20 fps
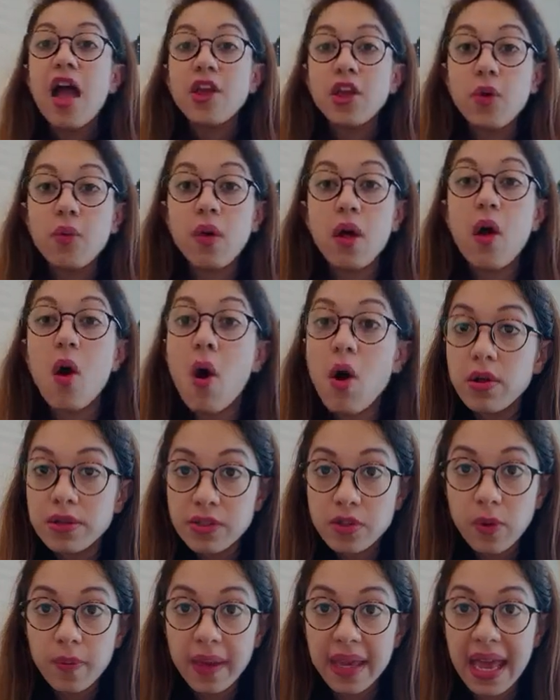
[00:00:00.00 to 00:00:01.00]
You will
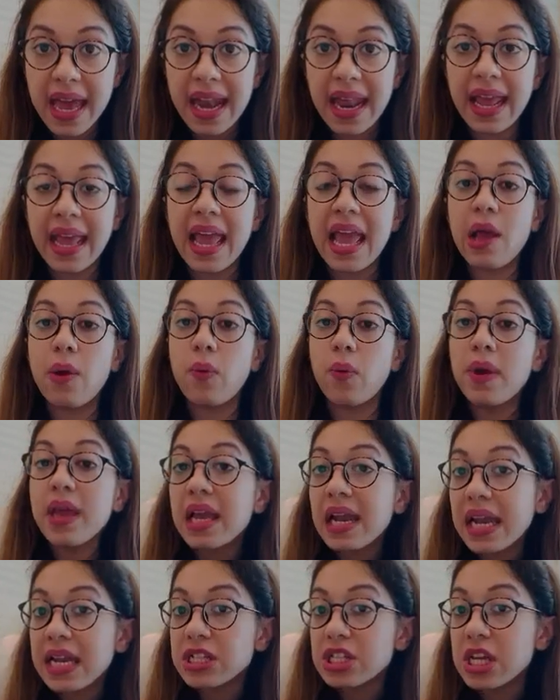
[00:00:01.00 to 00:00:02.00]
also be getting a
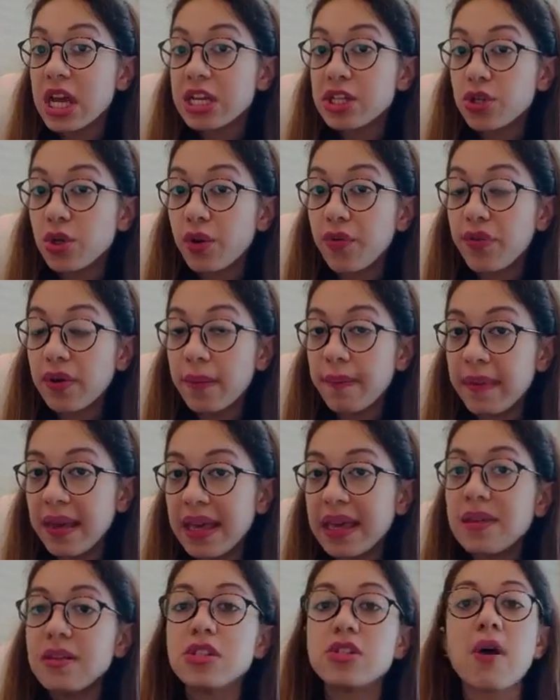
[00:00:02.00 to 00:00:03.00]
weekly schedule from
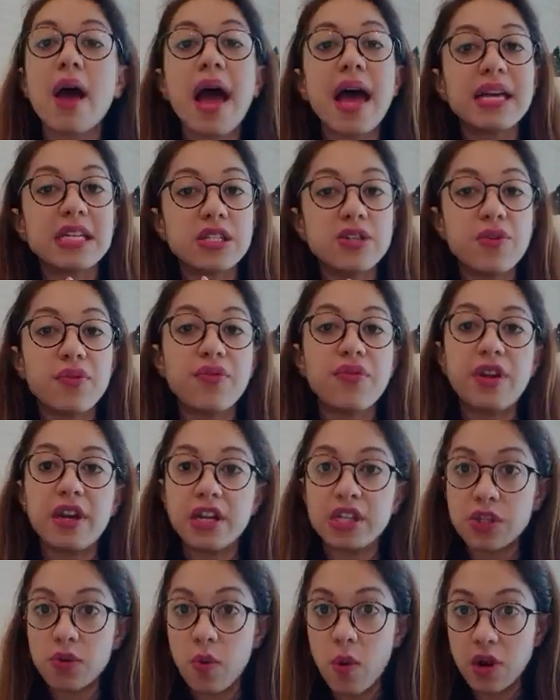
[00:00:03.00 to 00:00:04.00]
me. So as you
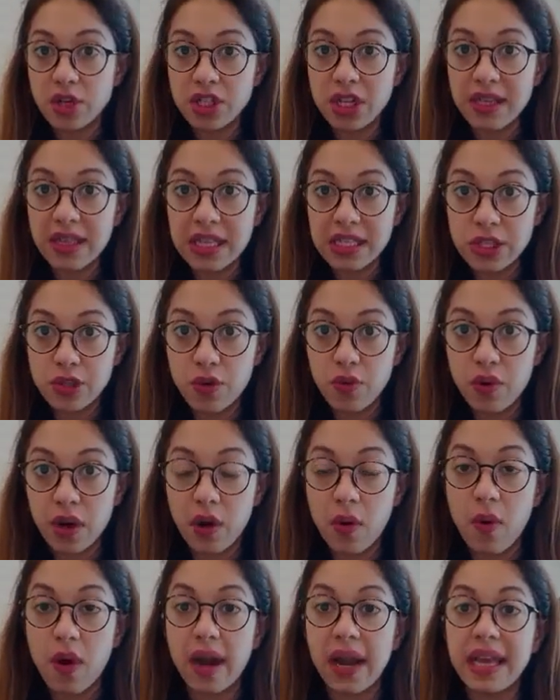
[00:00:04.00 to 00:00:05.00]
finished watching these 2
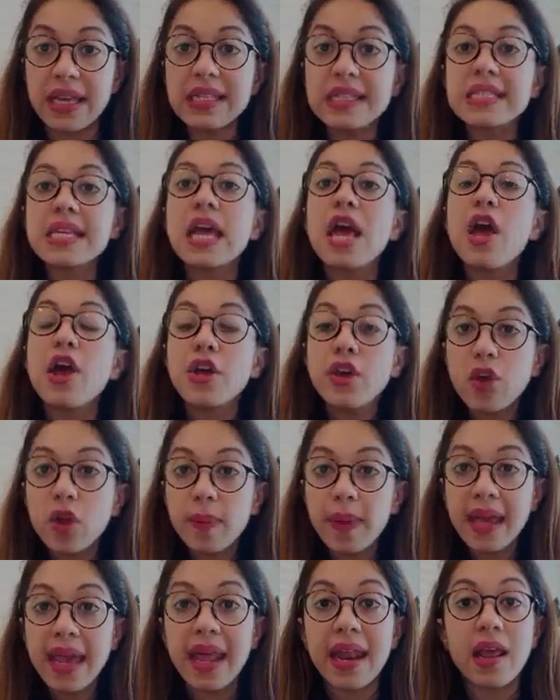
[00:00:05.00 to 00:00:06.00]
recordings, you'll
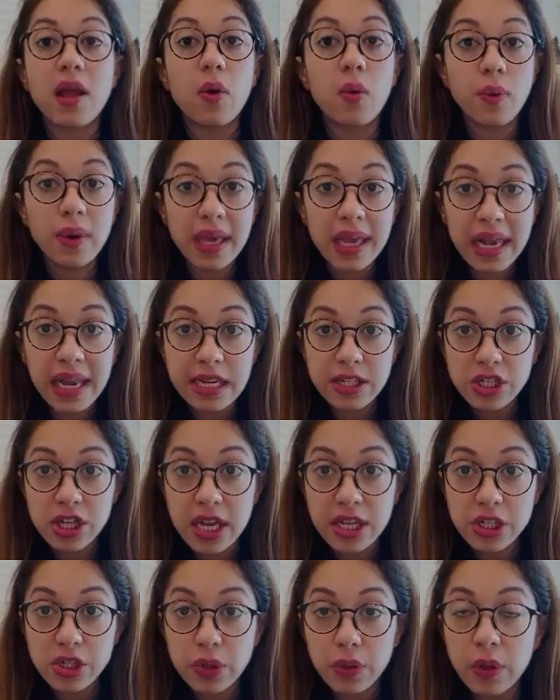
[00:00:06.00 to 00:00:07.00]
be getting a weekly
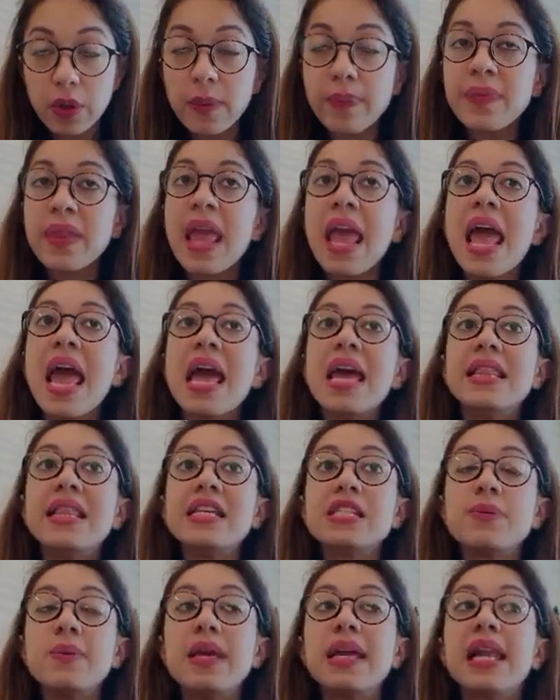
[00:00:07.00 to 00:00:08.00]
schedule.
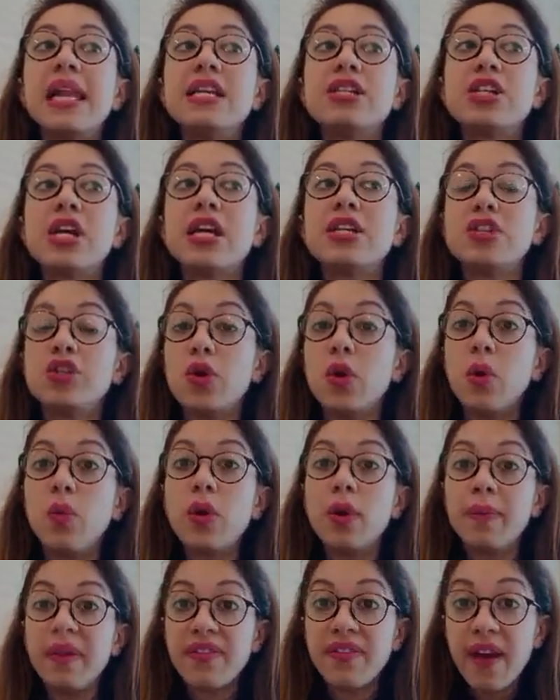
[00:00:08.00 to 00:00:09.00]
This weekly schedule
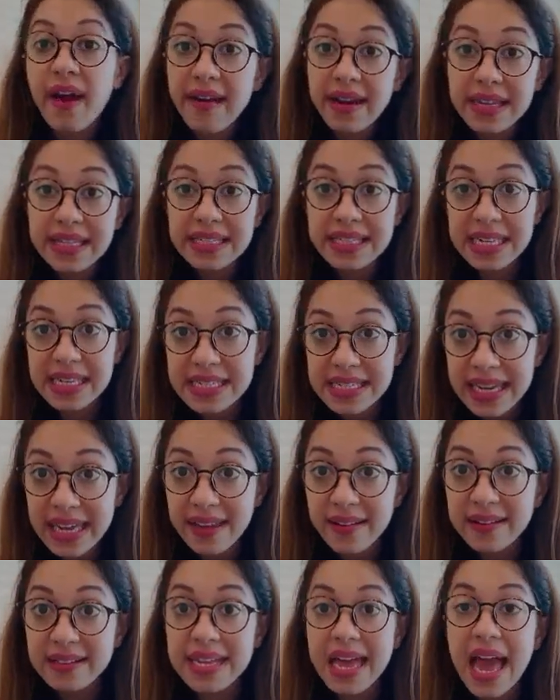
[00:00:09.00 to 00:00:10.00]
will be very
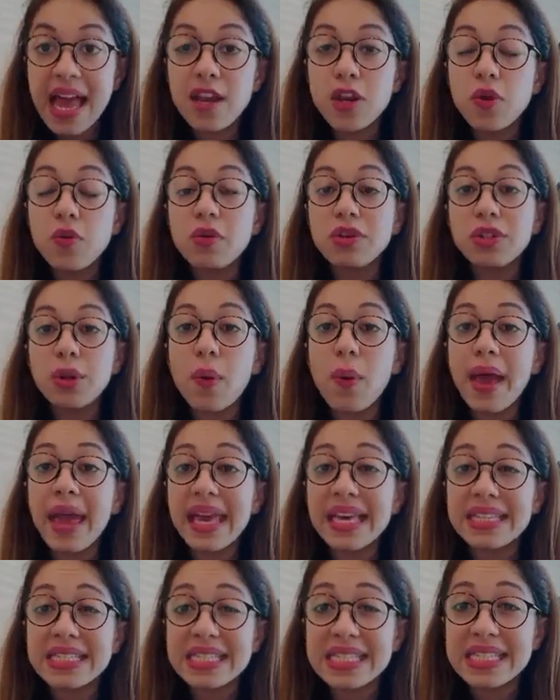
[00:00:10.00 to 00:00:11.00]
detailed and you will know
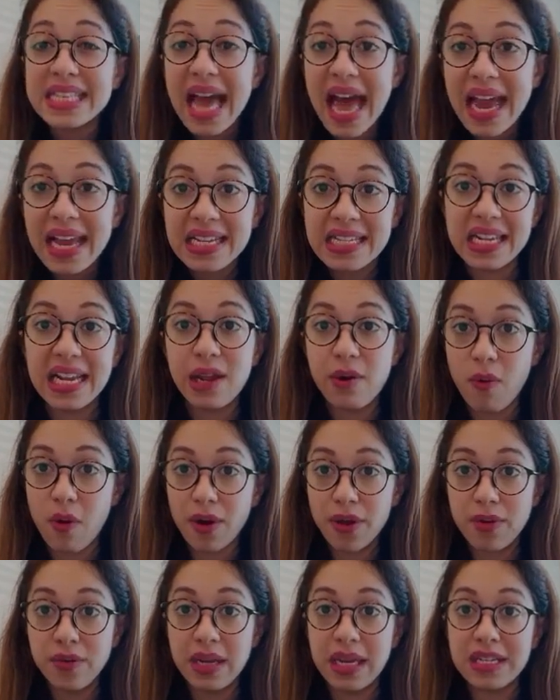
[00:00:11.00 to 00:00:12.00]
exactly
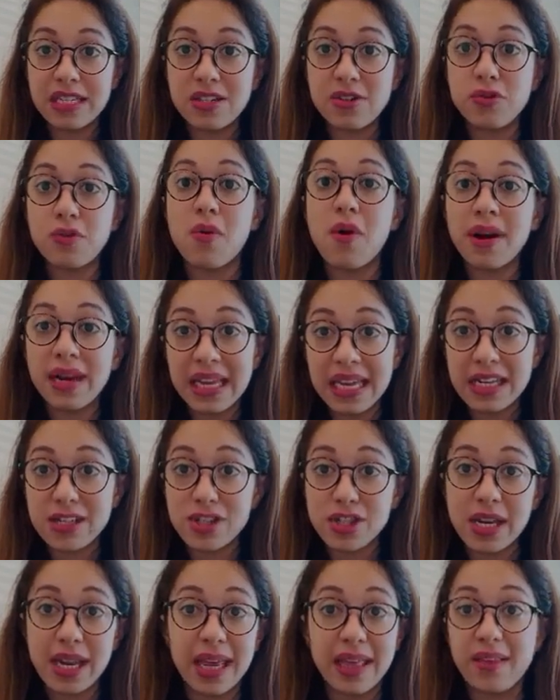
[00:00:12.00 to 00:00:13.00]
what you need to do on
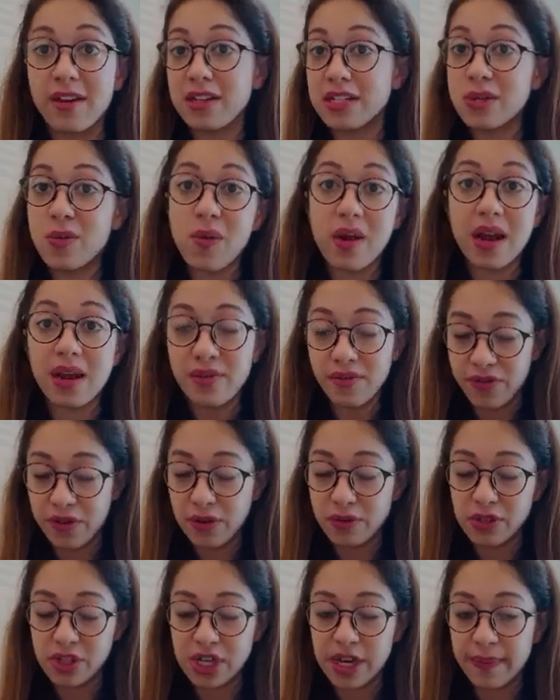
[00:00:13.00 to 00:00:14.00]
each day. There's no
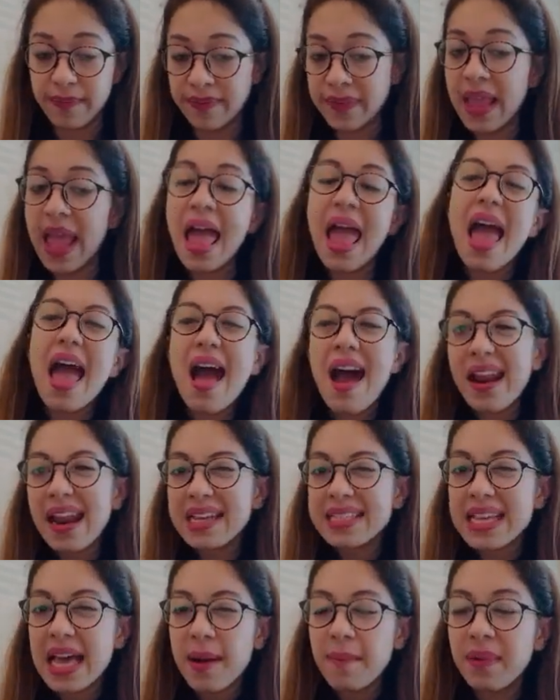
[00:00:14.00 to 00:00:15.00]
confusion. An
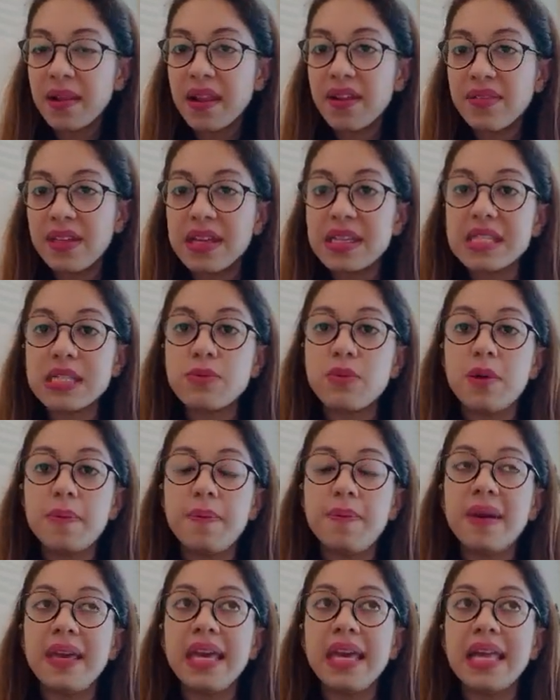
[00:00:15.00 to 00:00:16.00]
example of this
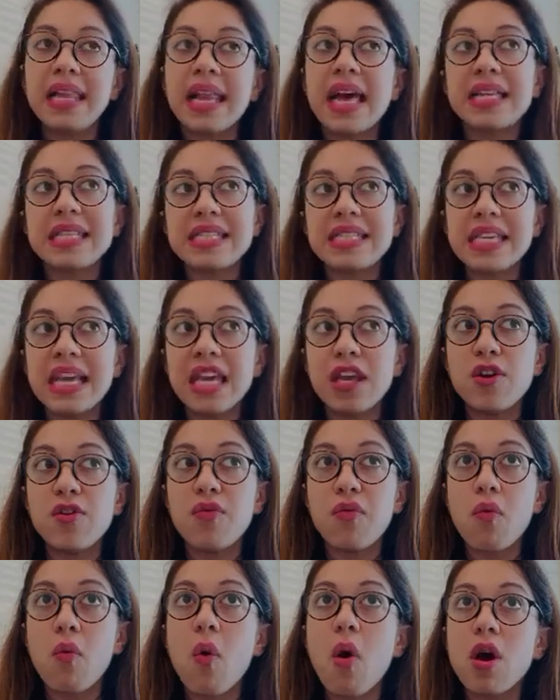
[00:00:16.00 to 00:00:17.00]
would be, let's say
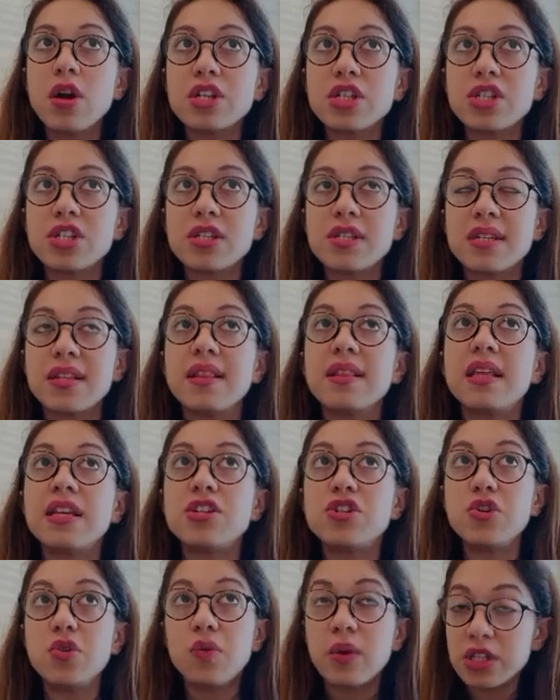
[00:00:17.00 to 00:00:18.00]
you've watched the
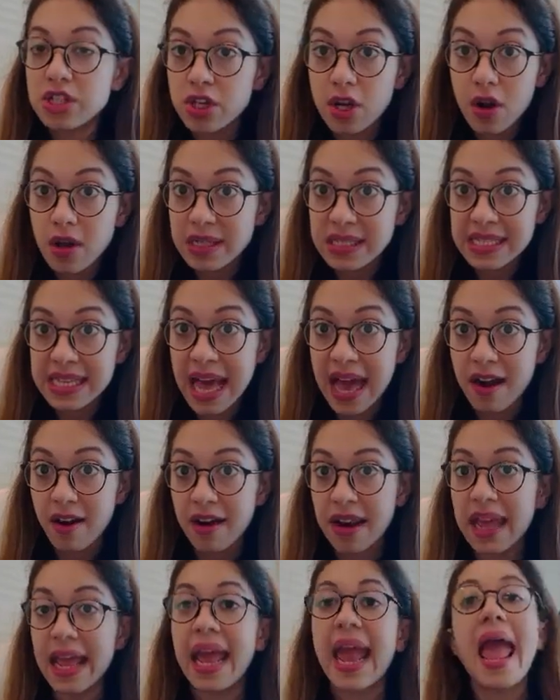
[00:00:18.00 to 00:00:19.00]
tuition on
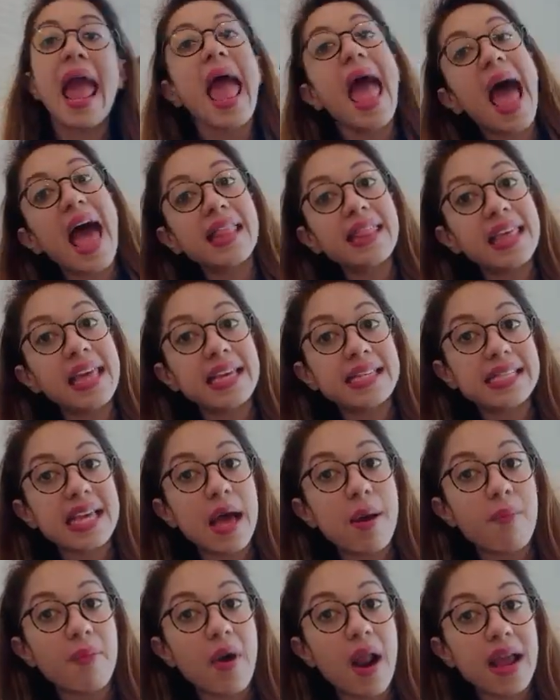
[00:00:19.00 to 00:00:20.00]
Saturday and the
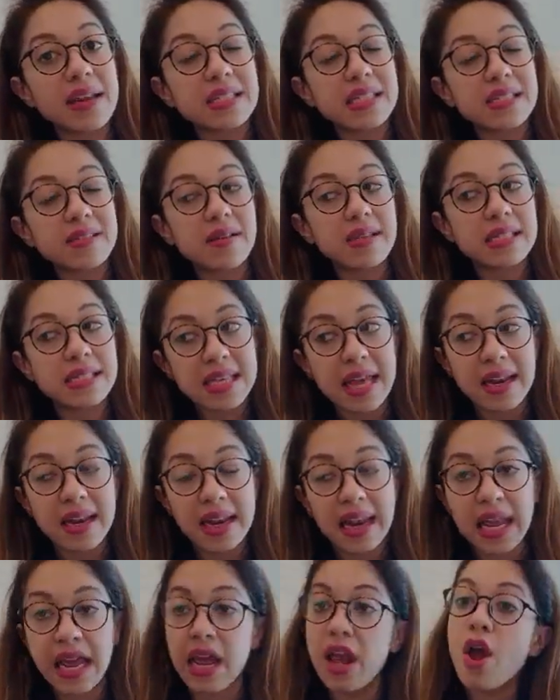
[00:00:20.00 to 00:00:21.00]
exam practice on
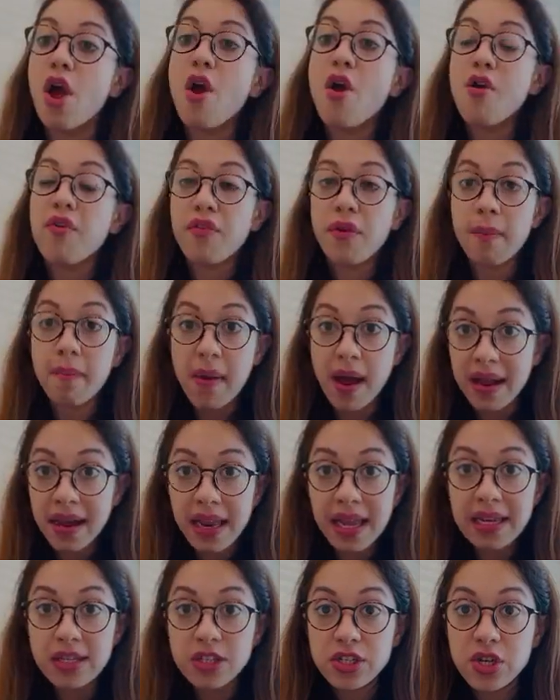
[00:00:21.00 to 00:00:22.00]
Sunday. For
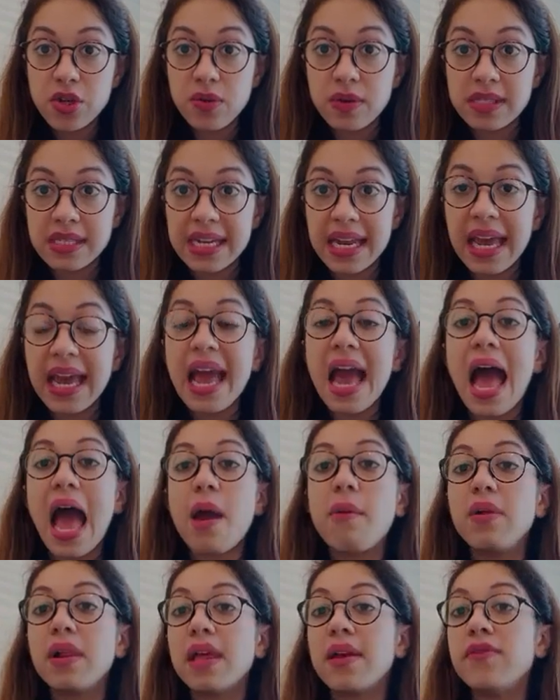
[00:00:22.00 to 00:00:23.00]
Monday and Tuesday,
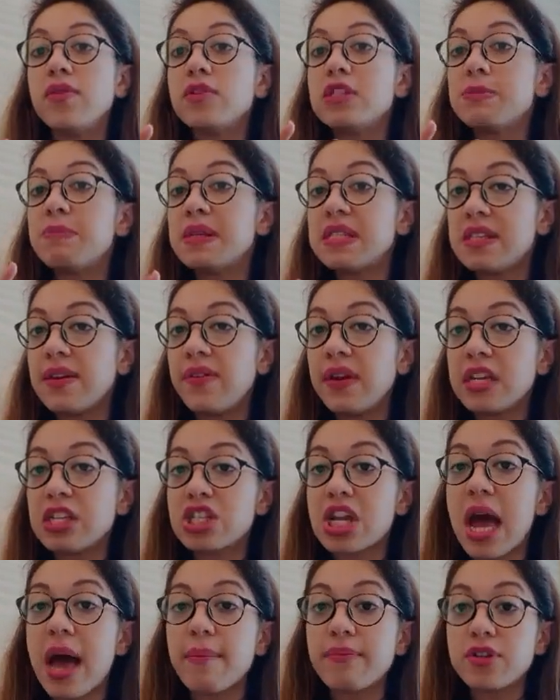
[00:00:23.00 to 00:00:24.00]
I will give you specific
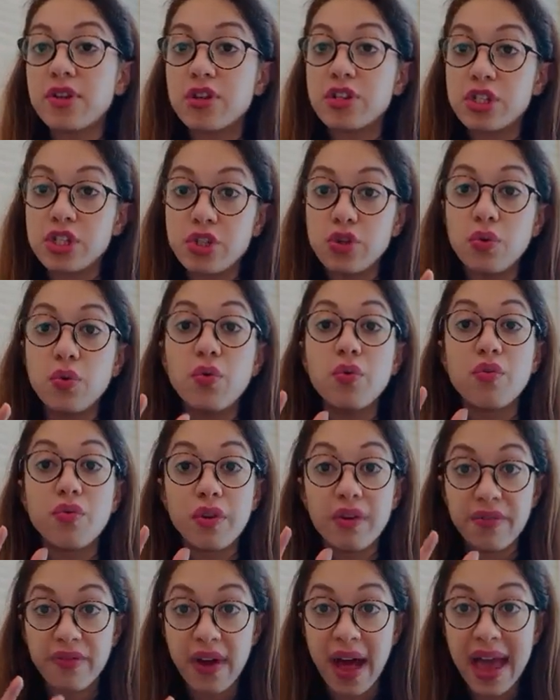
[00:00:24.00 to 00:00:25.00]
chapters to
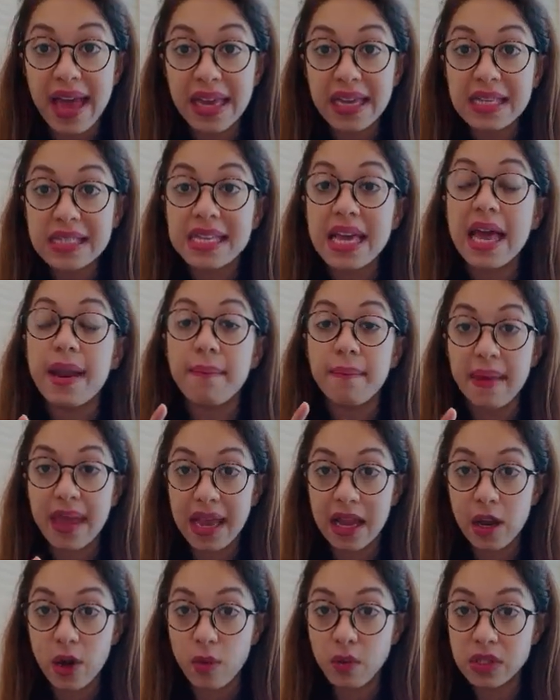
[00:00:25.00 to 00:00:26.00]
revise and
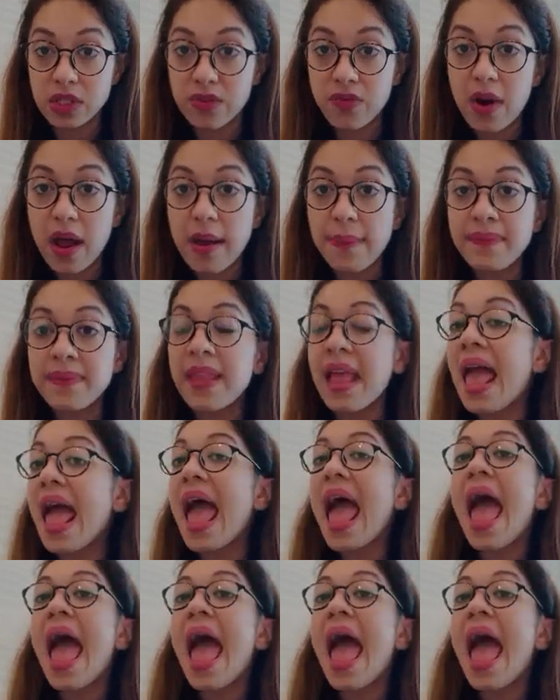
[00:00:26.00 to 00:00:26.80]
make notes from.